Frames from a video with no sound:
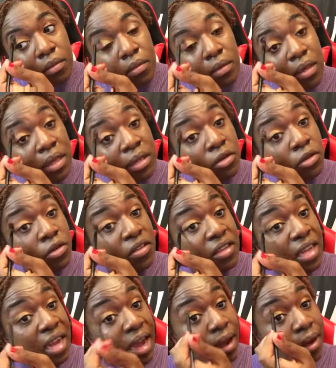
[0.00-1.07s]
And do you
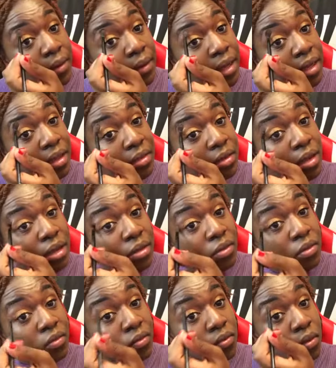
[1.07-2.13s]
see how it
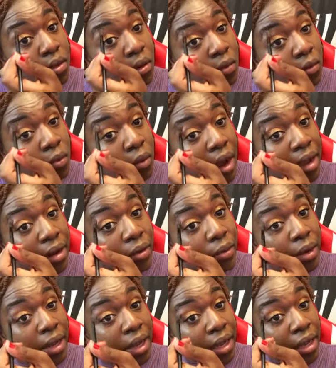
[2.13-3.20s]
right
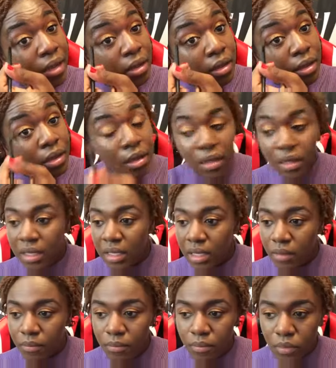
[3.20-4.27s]
away,
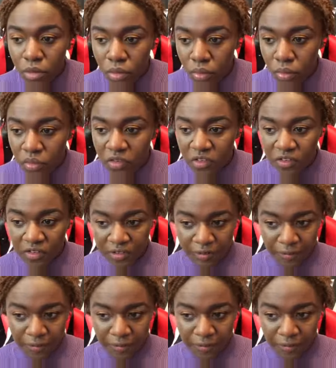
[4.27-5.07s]
it mutes